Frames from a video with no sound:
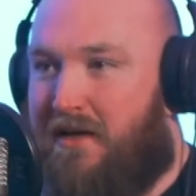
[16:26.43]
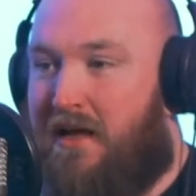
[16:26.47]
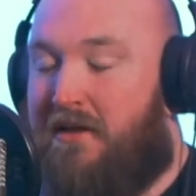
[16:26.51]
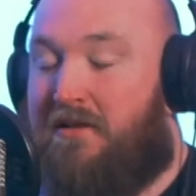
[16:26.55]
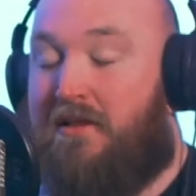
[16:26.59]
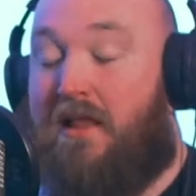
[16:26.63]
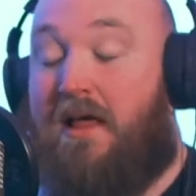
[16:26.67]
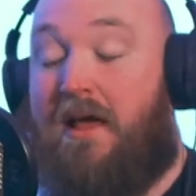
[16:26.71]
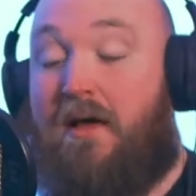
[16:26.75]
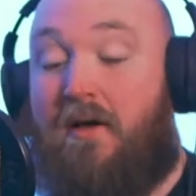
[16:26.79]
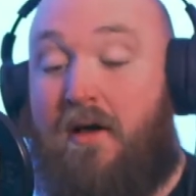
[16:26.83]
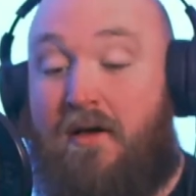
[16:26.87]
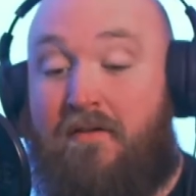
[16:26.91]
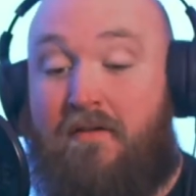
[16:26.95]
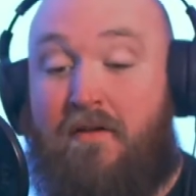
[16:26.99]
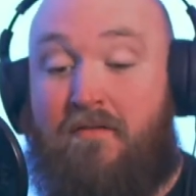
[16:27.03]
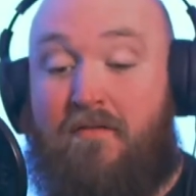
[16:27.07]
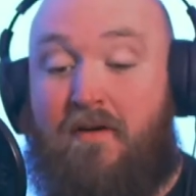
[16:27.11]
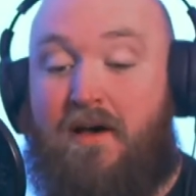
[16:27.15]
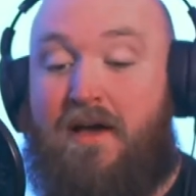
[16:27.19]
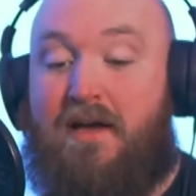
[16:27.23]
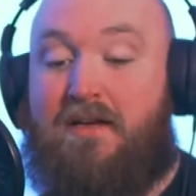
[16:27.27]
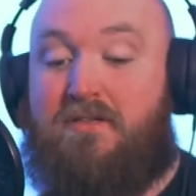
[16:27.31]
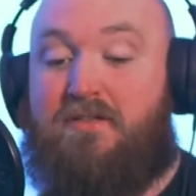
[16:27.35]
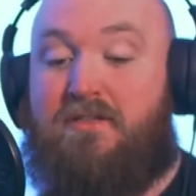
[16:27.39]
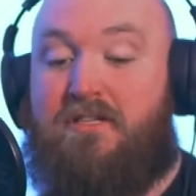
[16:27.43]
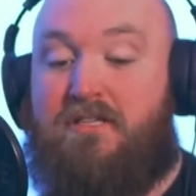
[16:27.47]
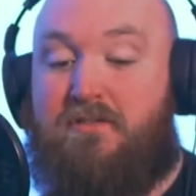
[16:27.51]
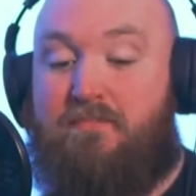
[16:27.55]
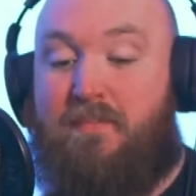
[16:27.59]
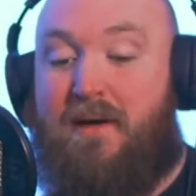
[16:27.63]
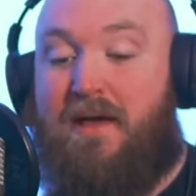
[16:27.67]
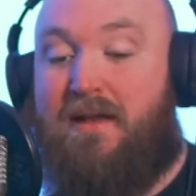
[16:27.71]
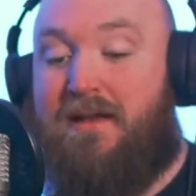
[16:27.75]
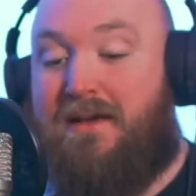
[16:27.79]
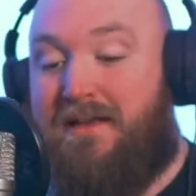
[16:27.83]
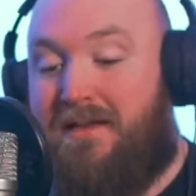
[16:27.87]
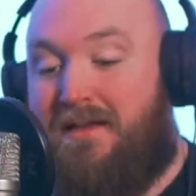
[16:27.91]
Uh, like uh, if I actually
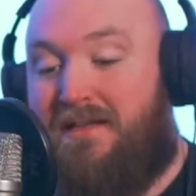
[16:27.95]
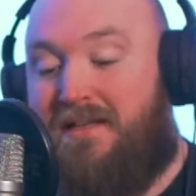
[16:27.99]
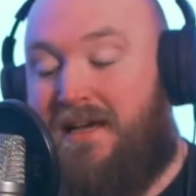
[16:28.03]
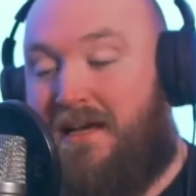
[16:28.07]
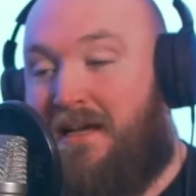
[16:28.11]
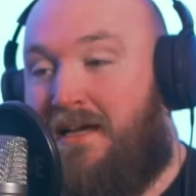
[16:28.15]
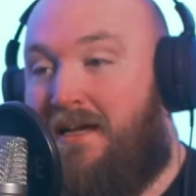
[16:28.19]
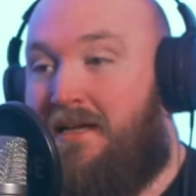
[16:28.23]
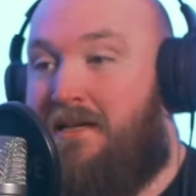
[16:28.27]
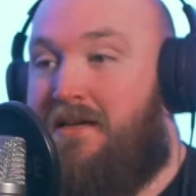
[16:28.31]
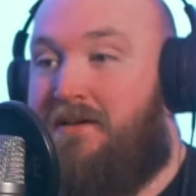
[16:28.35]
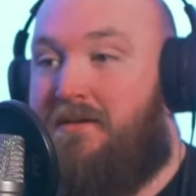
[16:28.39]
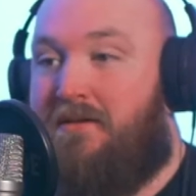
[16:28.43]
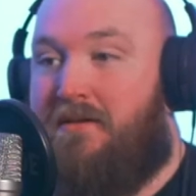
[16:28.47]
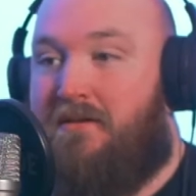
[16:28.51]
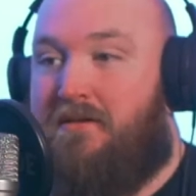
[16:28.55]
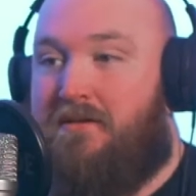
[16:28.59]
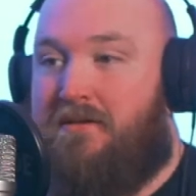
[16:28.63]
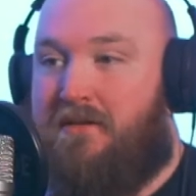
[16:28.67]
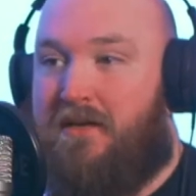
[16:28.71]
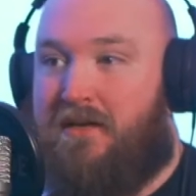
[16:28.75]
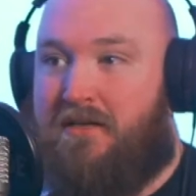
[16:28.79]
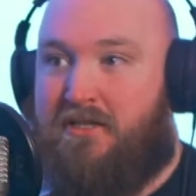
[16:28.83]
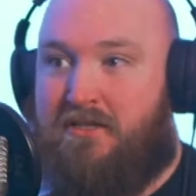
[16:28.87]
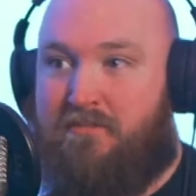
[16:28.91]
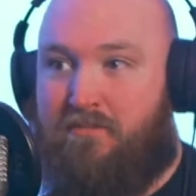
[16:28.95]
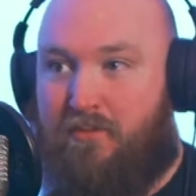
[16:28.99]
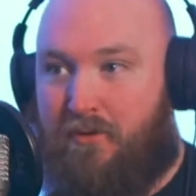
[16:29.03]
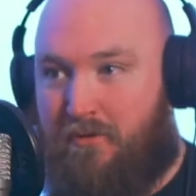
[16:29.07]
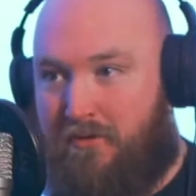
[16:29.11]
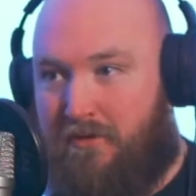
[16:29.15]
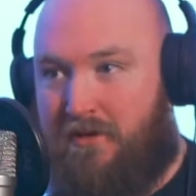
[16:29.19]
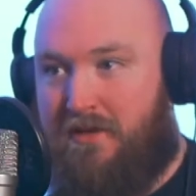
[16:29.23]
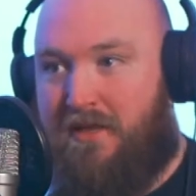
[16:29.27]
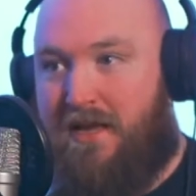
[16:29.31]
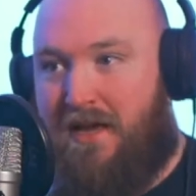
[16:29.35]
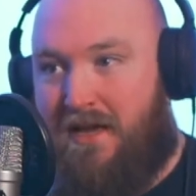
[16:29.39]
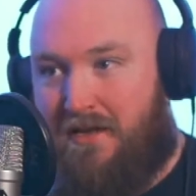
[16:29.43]
spent a day
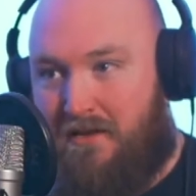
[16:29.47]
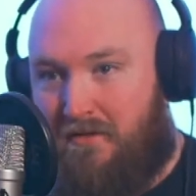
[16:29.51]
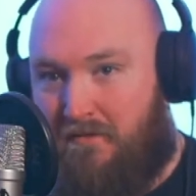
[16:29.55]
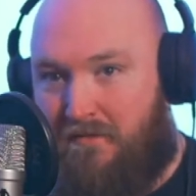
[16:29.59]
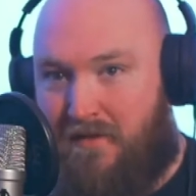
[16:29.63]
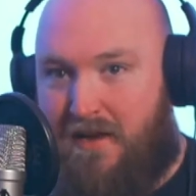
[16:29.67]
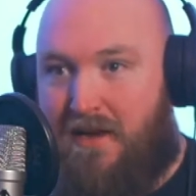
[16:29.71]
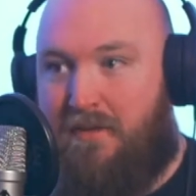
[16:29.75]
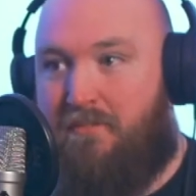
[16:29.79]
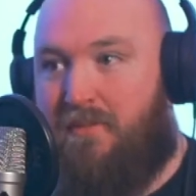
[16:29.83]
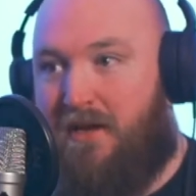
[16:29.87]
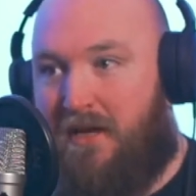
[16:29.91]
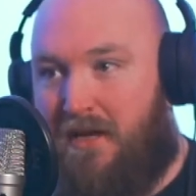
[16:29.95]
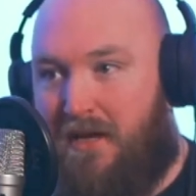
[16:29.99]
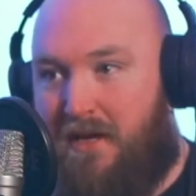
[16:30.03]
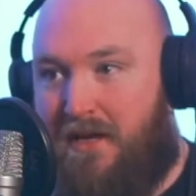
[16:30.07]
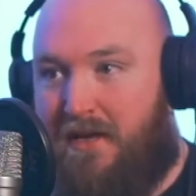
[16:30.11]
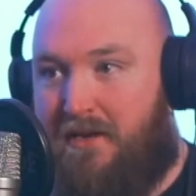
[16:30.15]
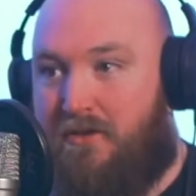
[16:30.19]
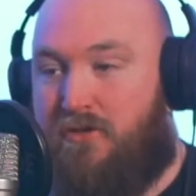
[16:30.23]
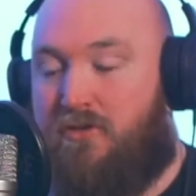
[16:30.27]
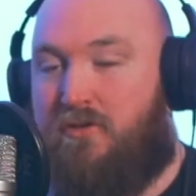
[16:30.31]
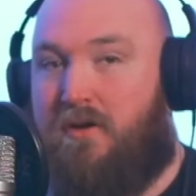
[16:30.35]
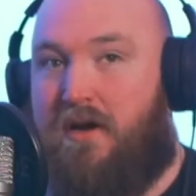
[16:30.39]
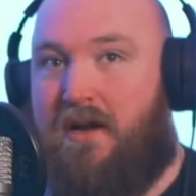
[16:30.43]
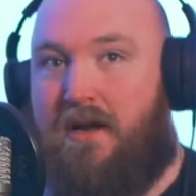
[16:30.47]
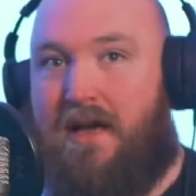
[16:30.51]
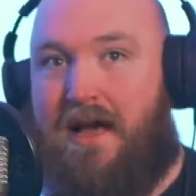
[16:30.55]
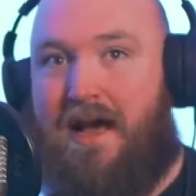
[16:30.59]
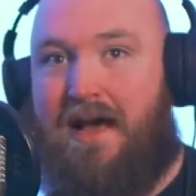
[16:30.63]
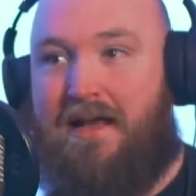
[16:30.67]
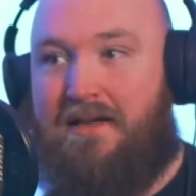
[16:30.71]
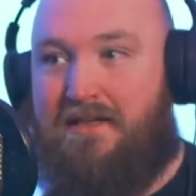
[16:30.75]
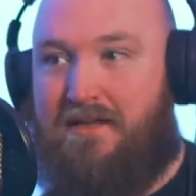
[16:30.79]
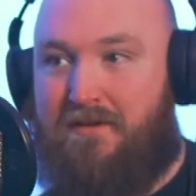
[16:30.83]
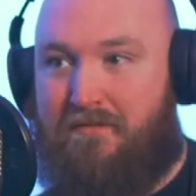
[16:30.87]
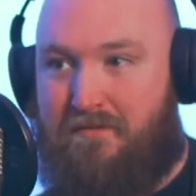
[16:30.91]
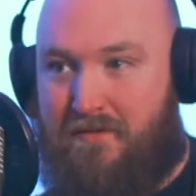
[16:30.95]
exploring that and developing it and trying to
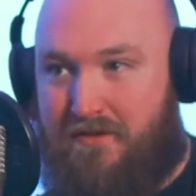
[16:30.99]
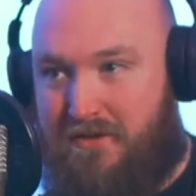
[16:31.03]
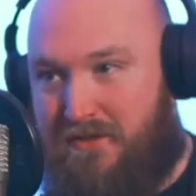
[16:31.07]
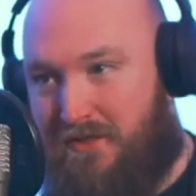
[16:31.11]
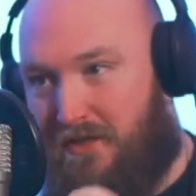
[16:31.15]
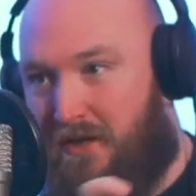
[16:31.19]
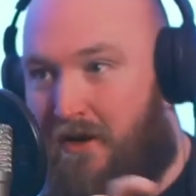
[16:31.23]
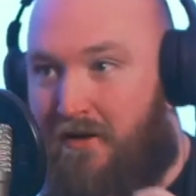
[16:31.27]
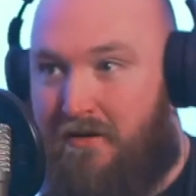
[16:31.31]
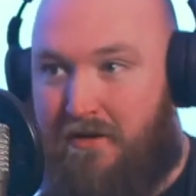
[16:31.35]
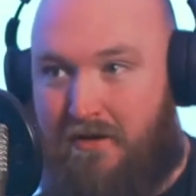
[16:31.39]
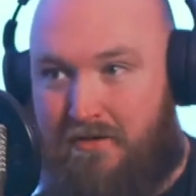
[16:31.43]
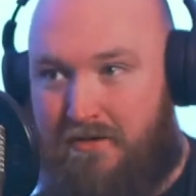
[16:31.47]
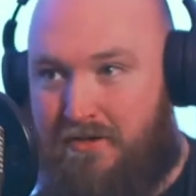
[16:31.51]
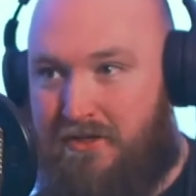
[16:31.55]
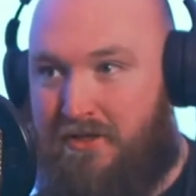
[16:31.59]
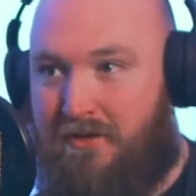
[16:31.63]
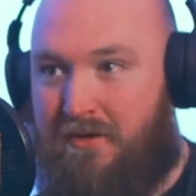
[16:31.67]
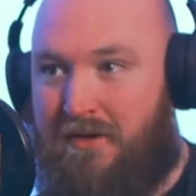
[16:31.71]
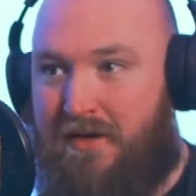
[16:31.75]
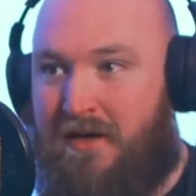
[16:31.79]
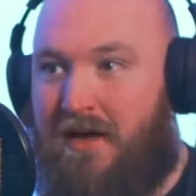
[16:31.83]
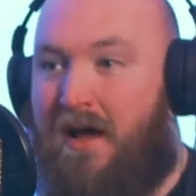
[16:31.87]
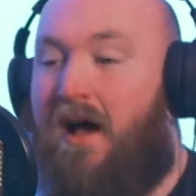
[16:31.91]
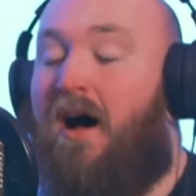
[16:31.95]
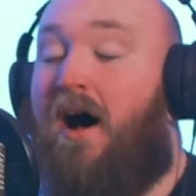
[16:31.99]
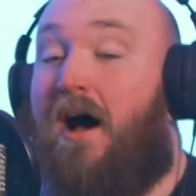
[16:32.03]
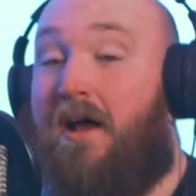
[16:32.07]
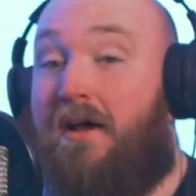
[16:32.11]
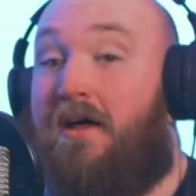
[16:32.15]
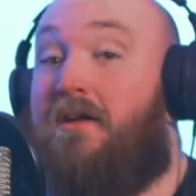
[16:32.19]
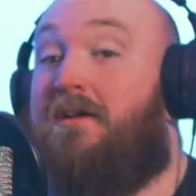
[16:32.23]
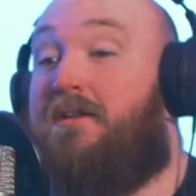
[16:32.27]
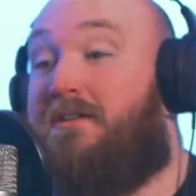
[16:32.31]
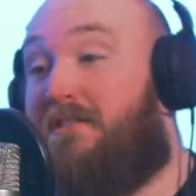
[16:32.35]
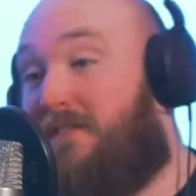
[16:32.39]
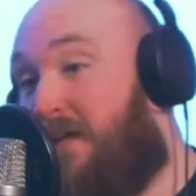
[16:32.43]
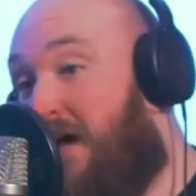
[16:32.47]
add different scenarios to it, I'd
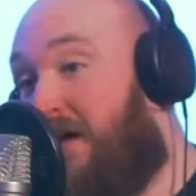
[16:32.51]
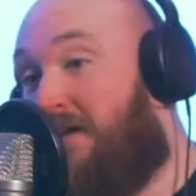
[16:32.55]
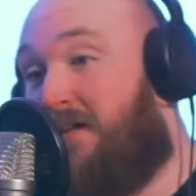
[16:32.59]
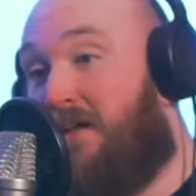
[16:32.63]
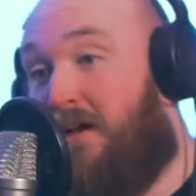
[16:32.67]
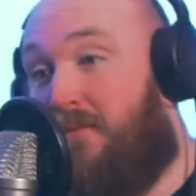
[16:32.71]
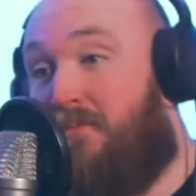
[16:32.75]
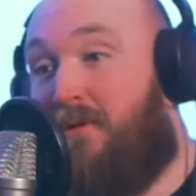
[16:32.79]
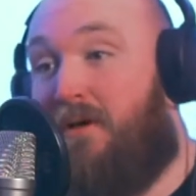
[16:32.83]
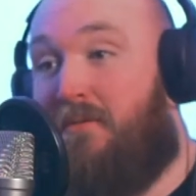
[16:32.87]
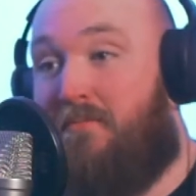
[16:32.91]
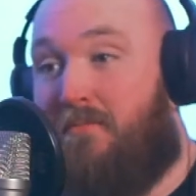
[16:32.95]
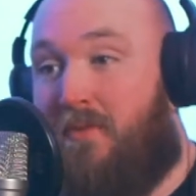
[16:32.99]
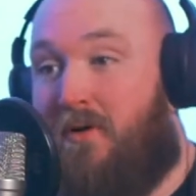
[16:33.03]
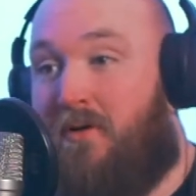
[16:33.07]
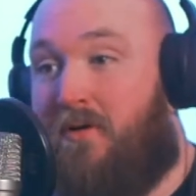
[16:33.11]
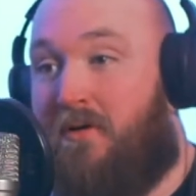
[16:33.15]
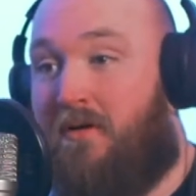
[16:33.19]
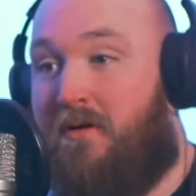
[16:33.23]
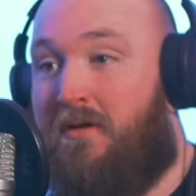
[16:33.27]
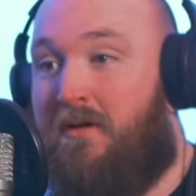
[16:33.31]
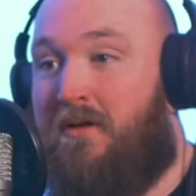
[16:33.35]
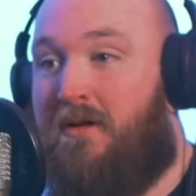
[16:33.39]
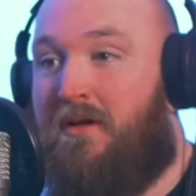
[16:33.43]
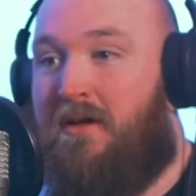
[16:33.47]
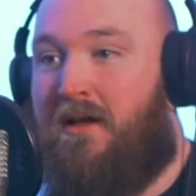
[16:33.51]
understand it a bit more.